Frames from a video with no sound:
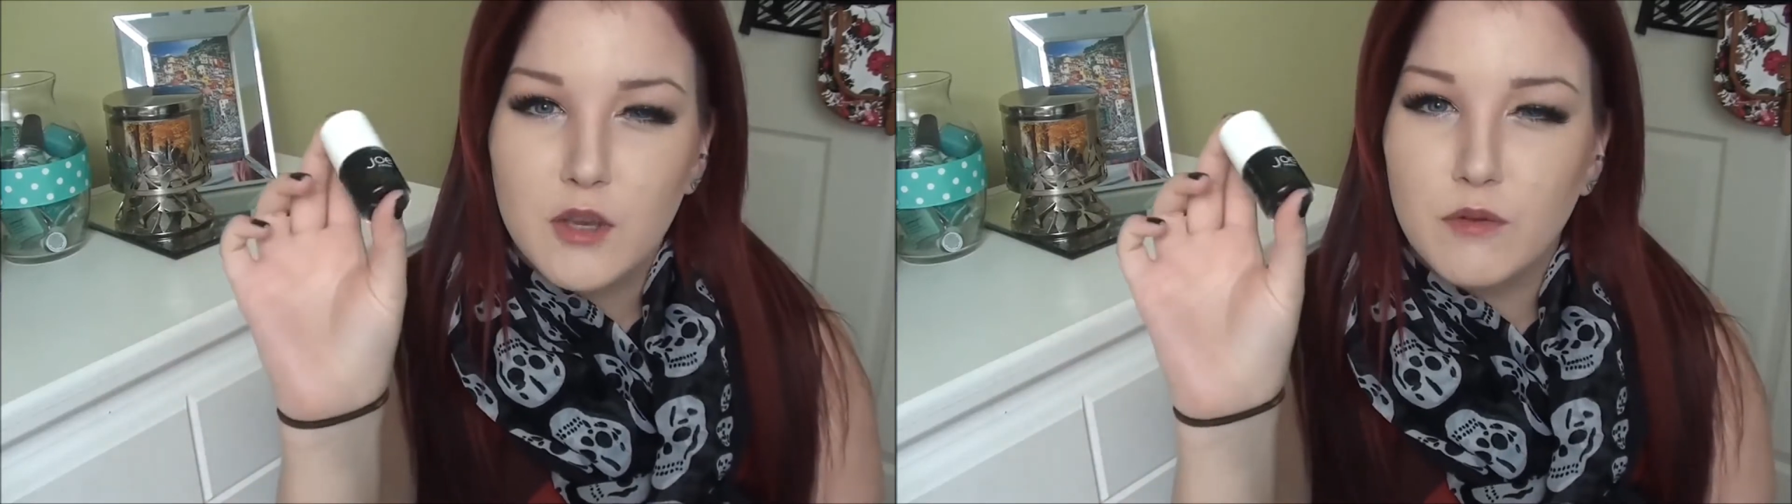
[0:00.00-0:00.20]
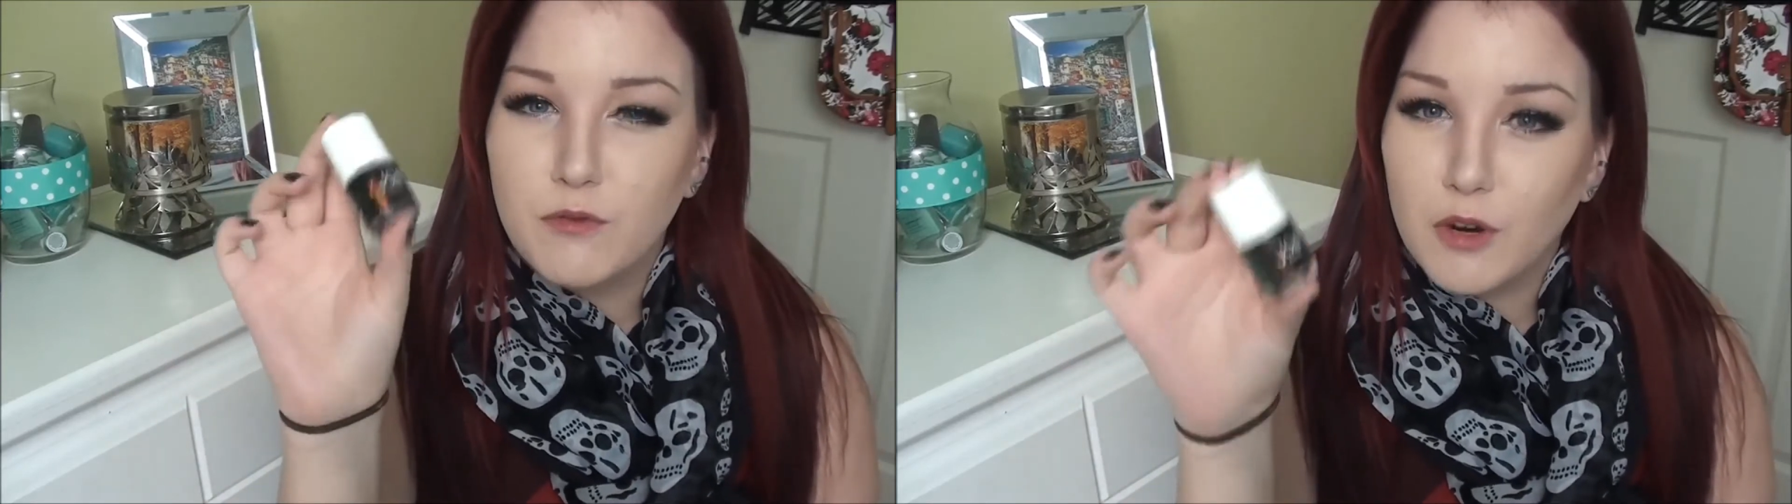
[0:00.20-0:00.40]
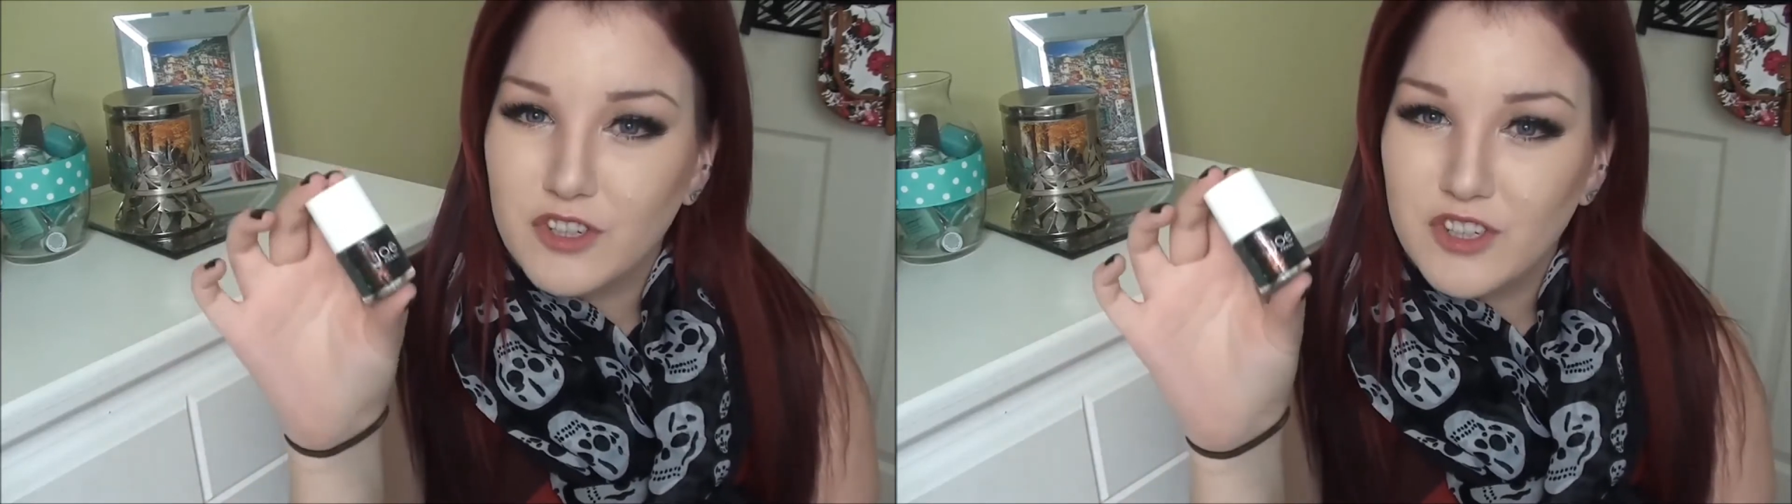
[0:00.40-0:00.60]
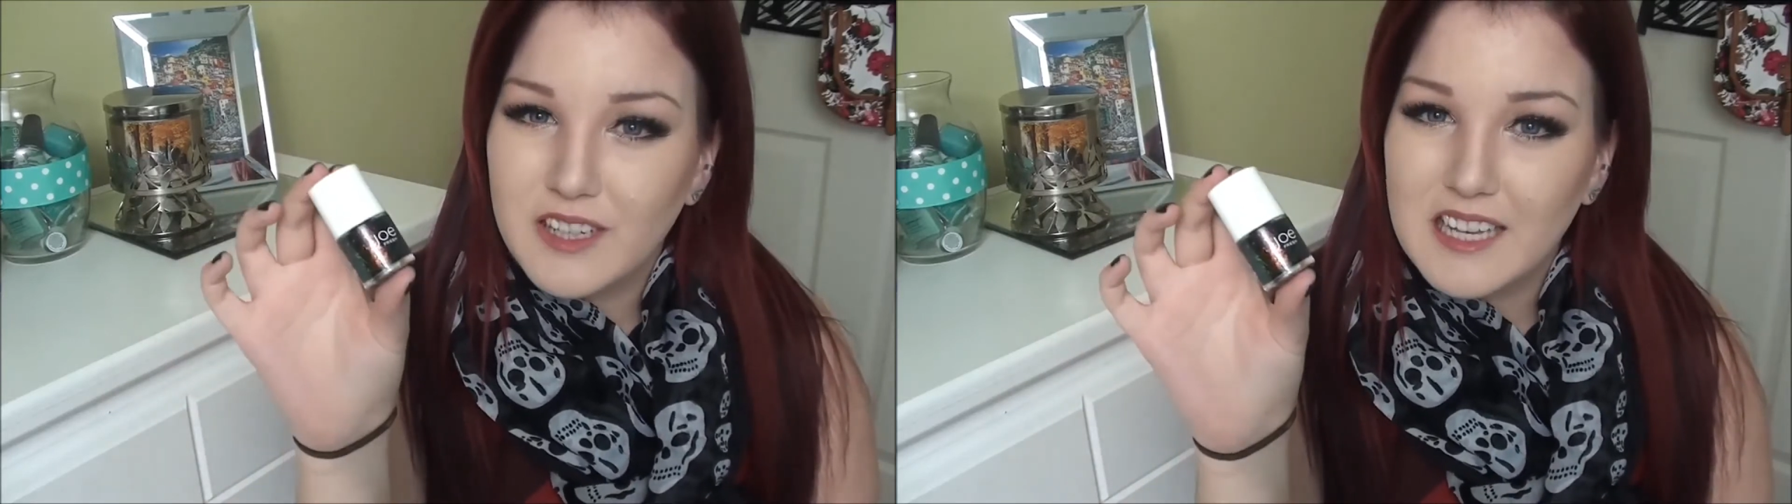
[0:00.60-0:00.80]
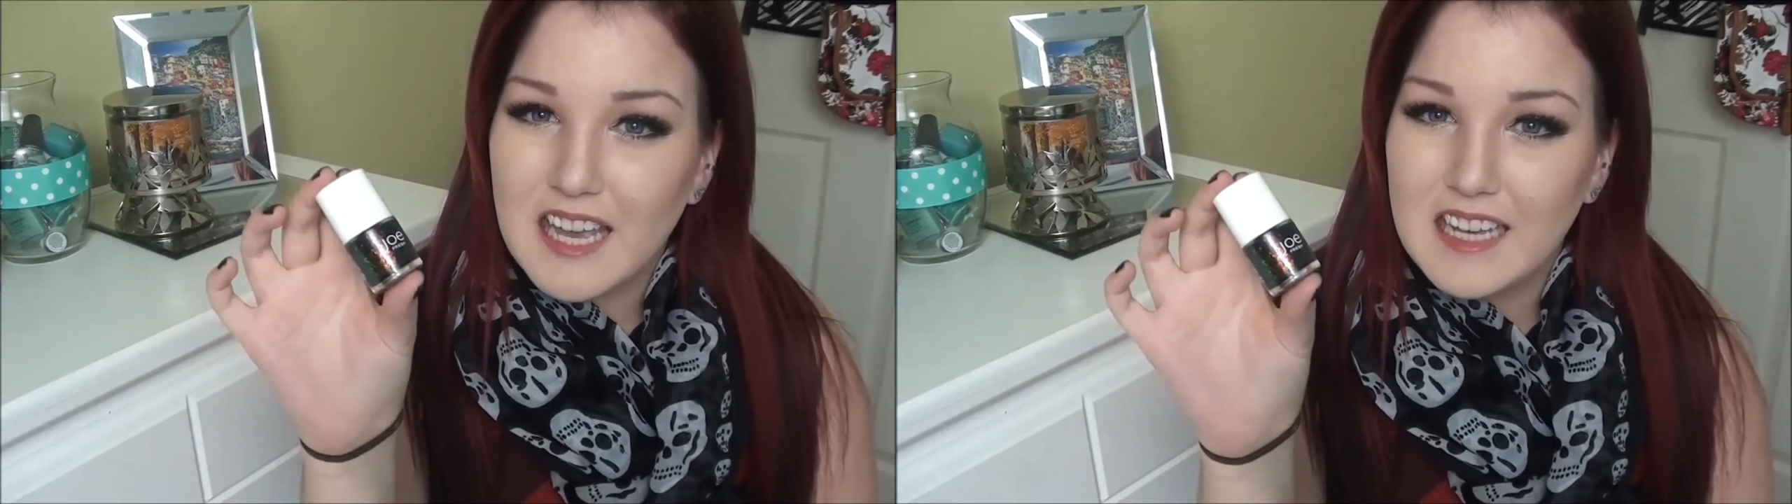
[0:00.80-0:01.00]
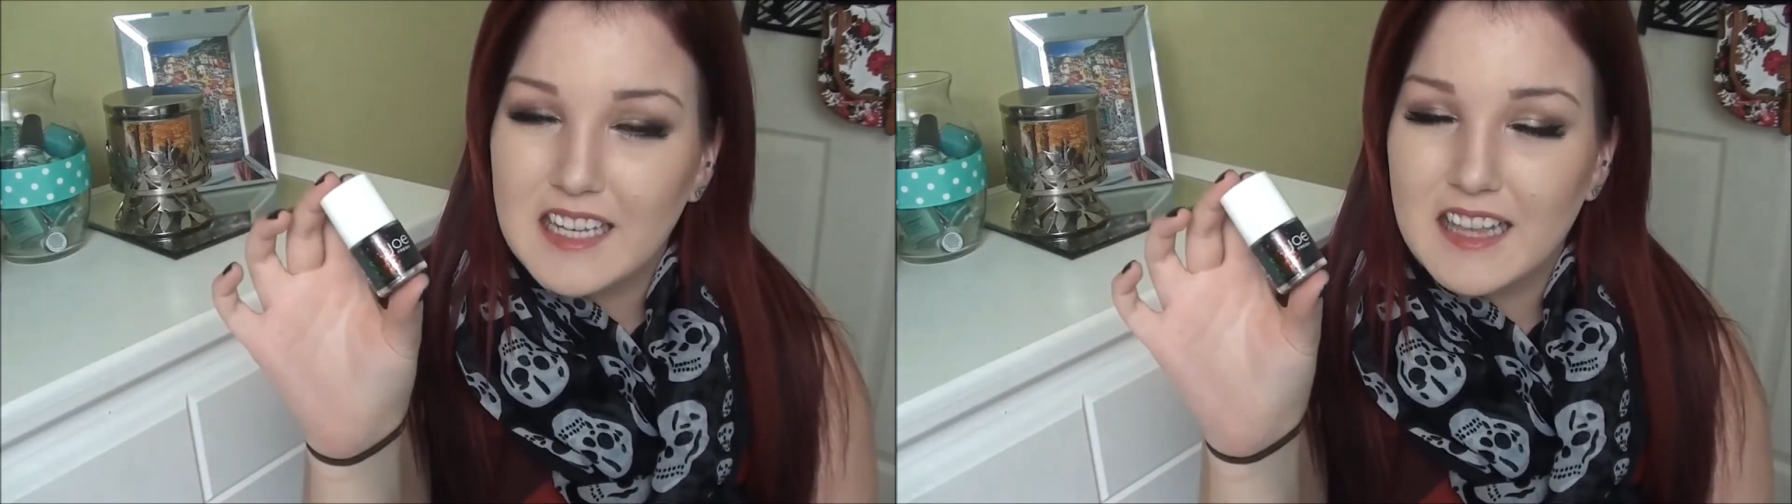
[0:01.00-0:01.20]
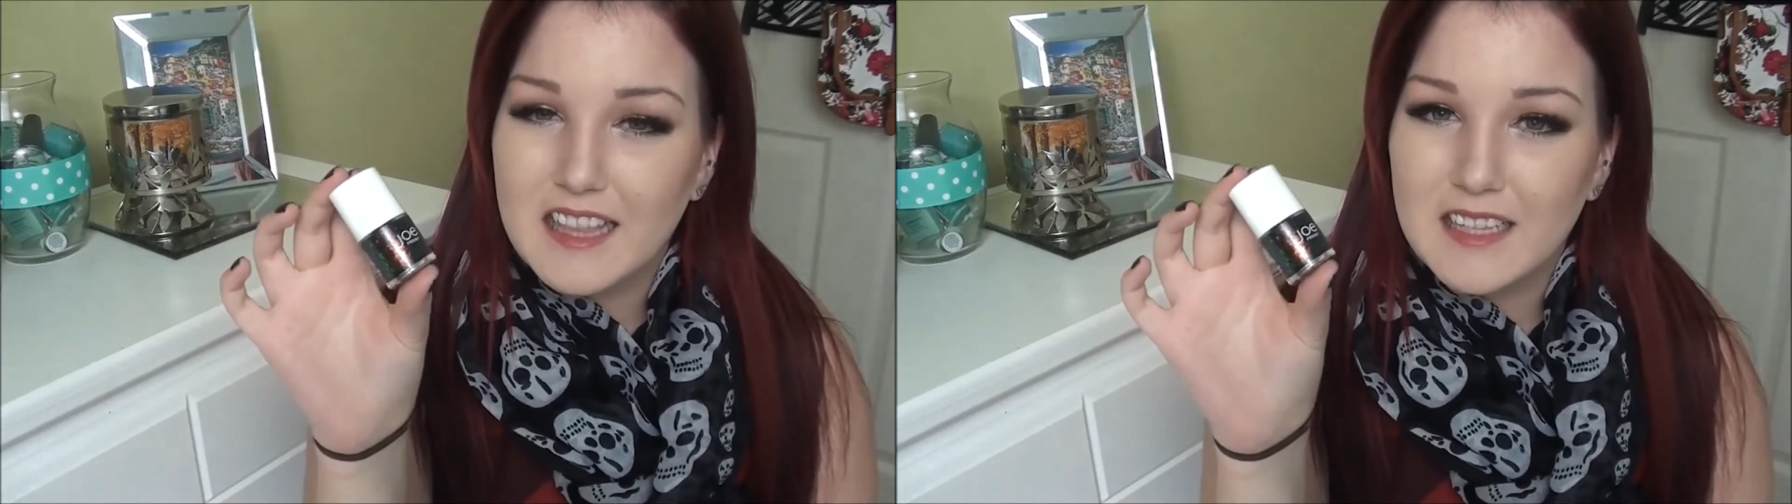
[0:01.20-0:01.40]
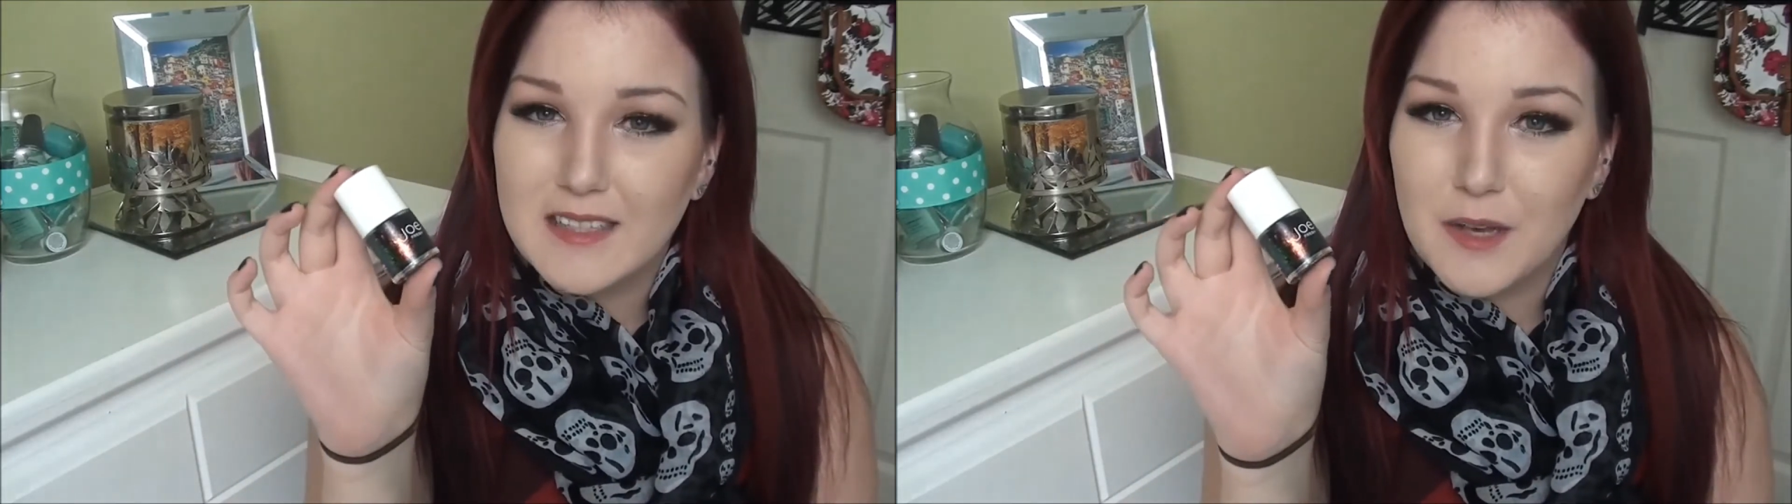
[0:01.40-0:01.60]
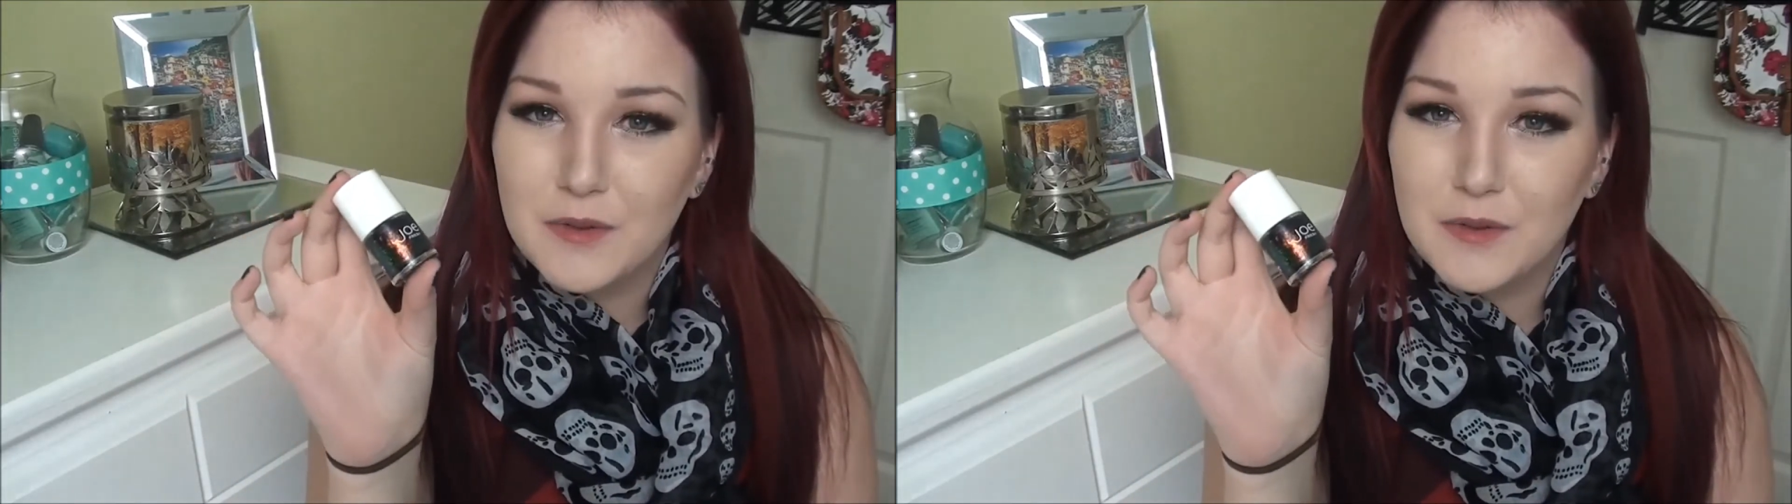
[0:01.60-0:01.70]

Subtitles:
You unfortunately can't get this